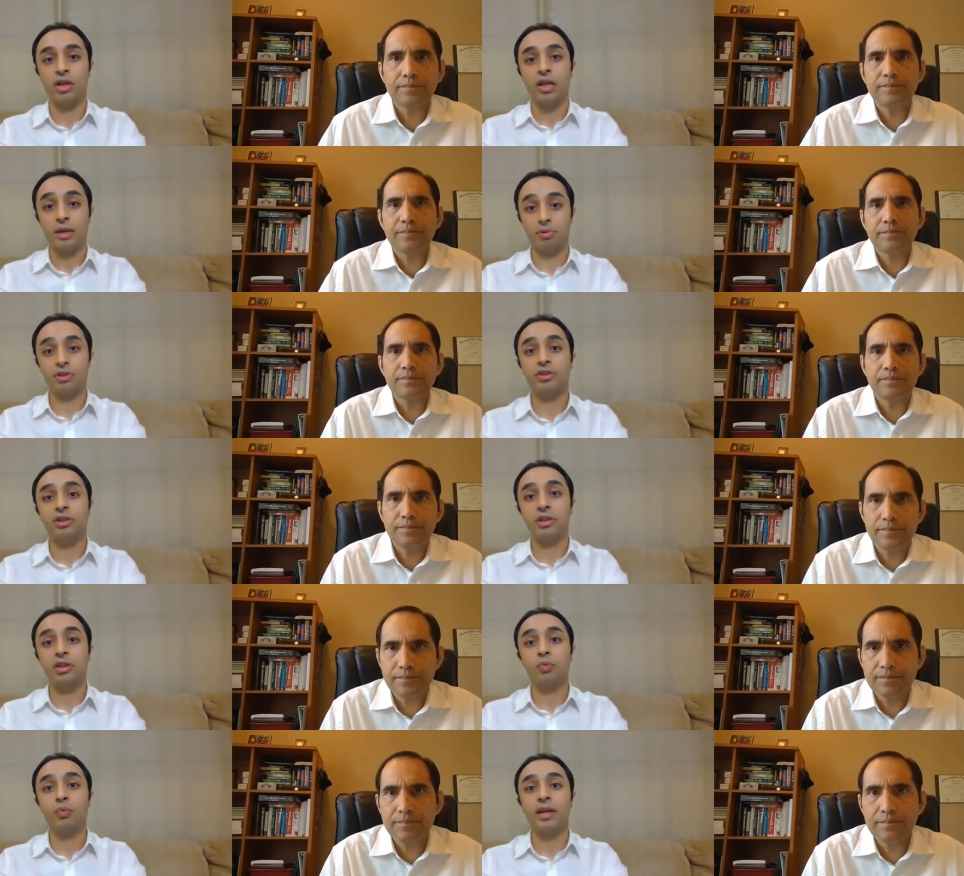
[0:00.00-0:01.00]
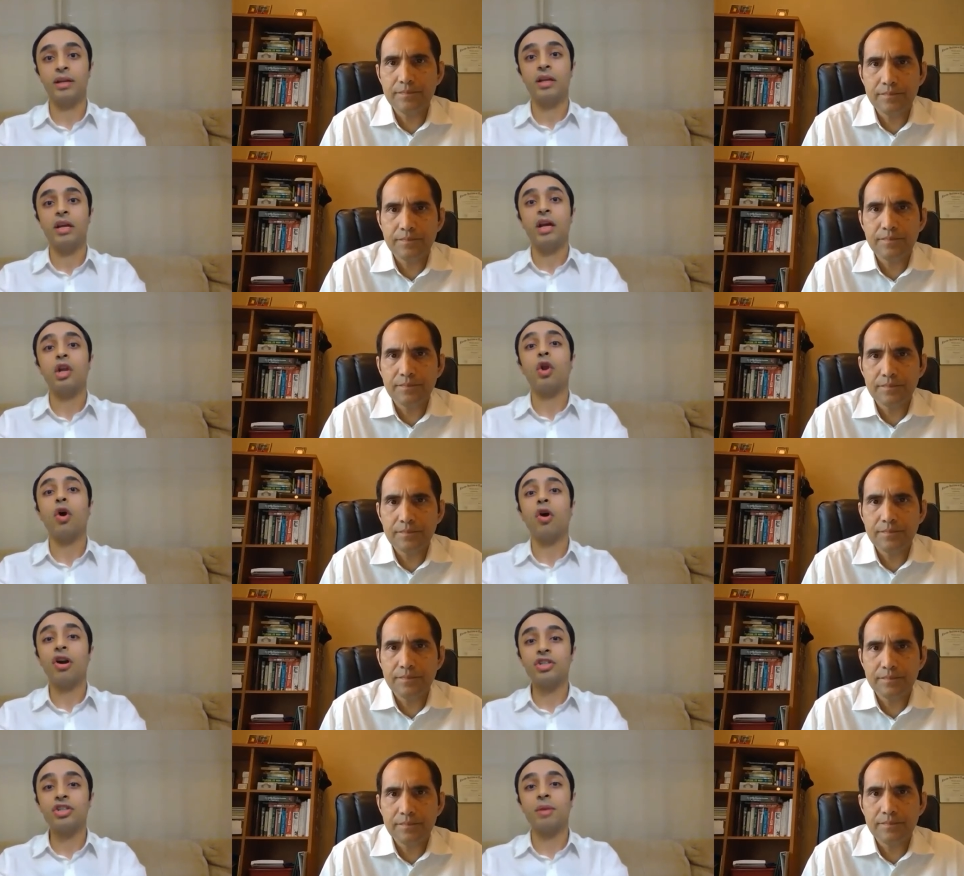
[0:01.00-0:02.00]
Speaker 1: in particular when
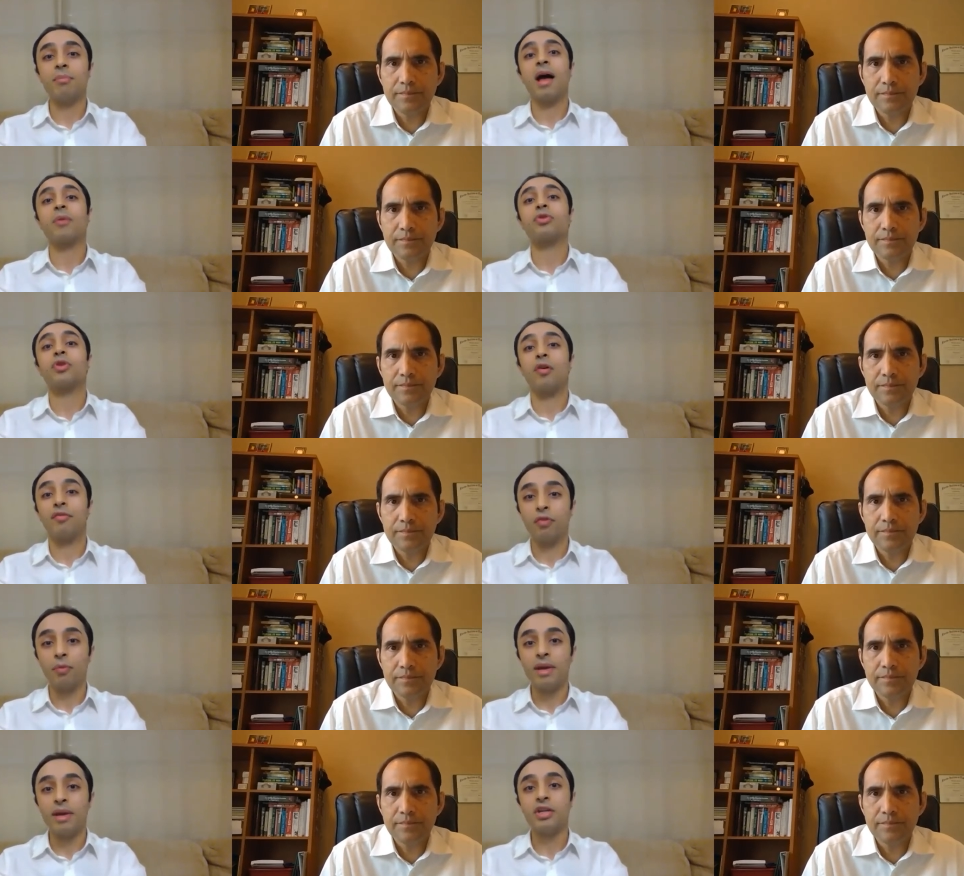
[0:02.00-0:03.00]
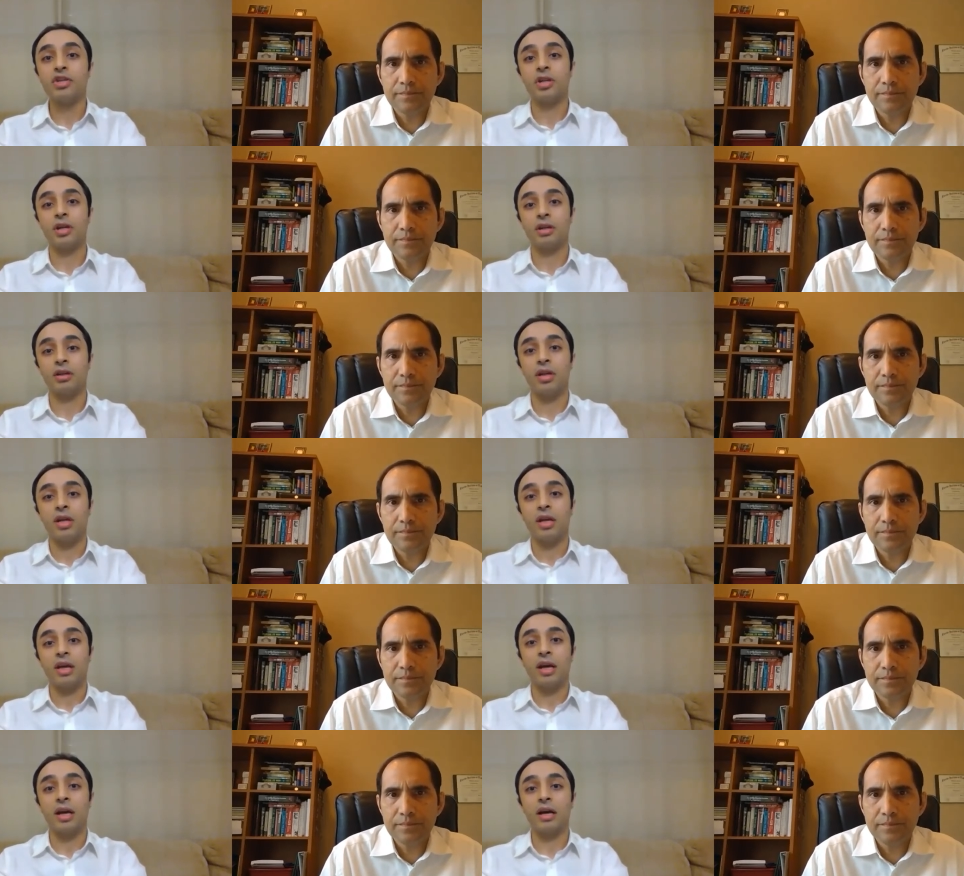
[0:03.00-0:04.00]
large amounts of formation
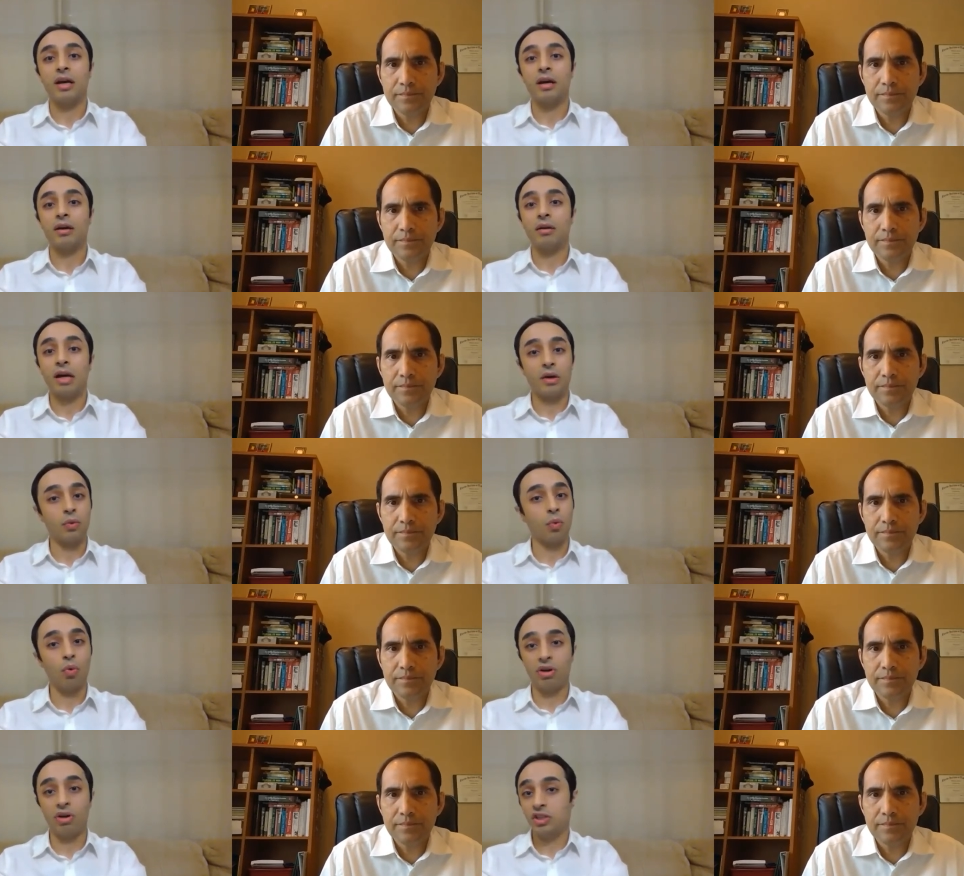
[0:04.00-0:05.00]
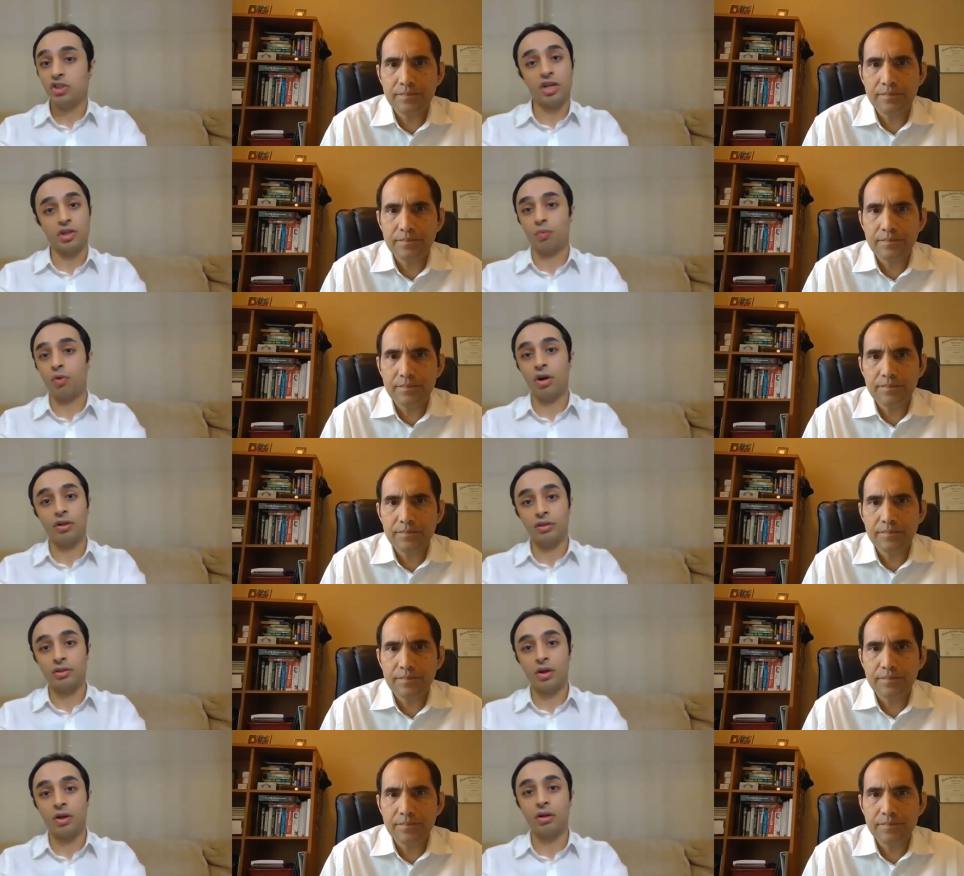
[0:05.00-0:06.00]
uh, or injection
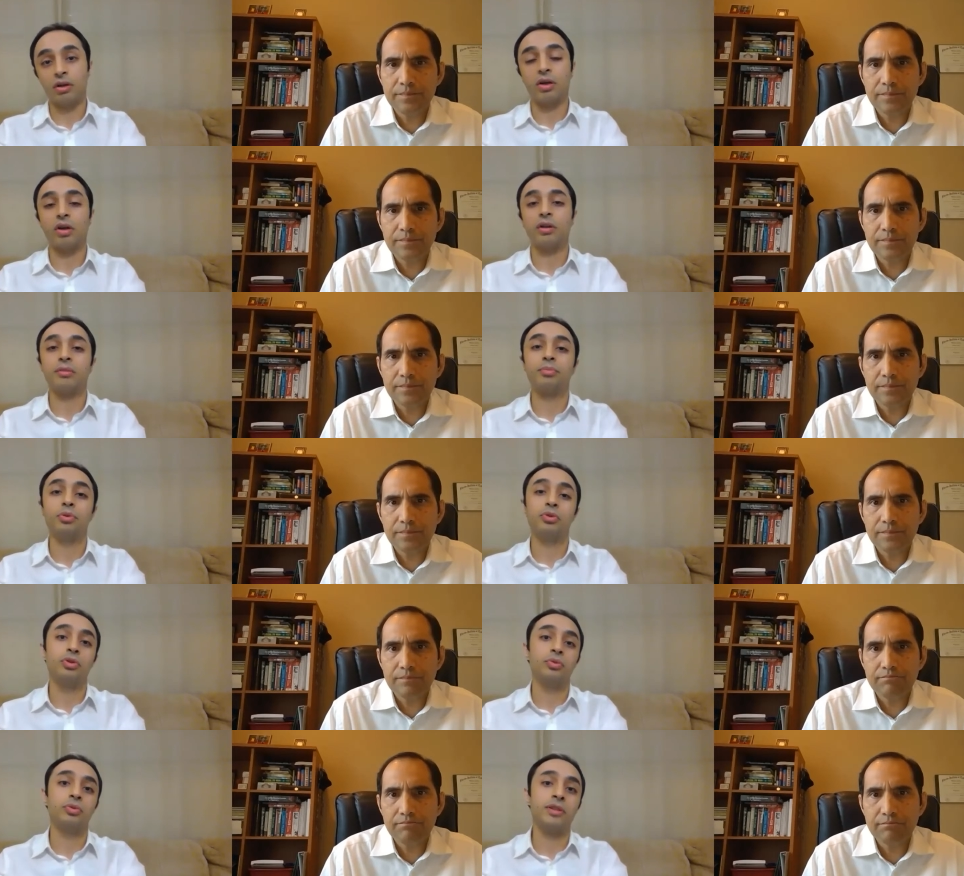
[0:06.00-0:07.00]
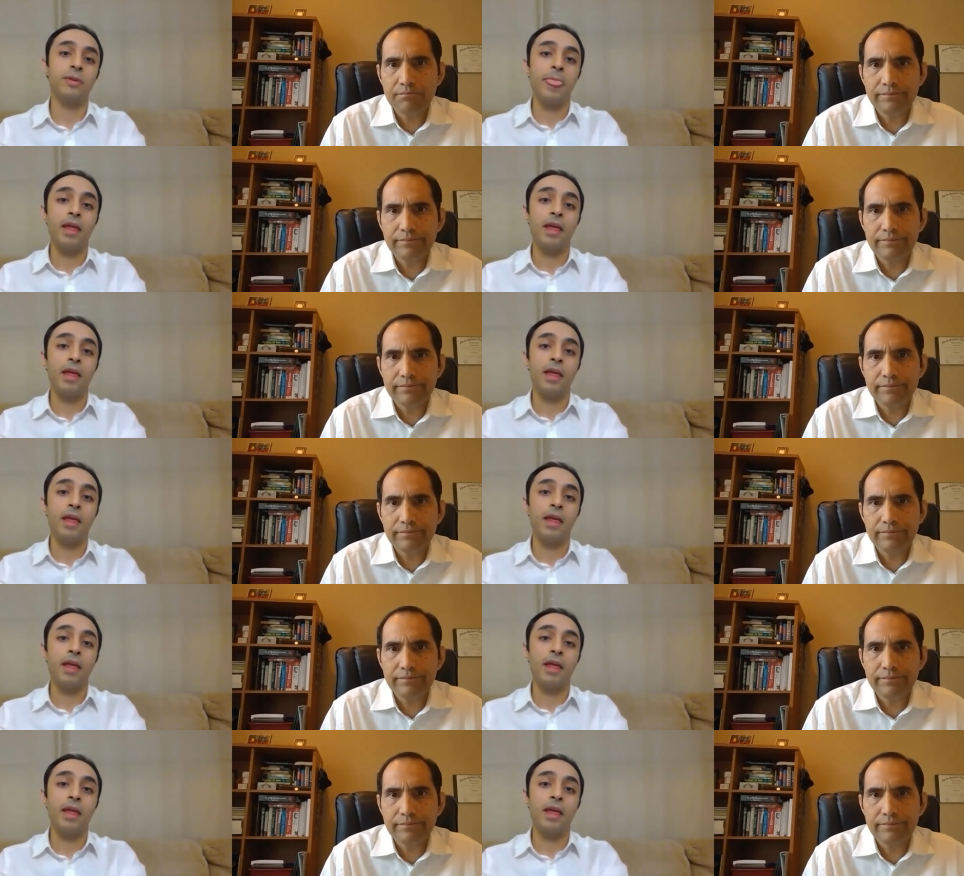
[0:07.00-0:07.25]
waters are, are produced.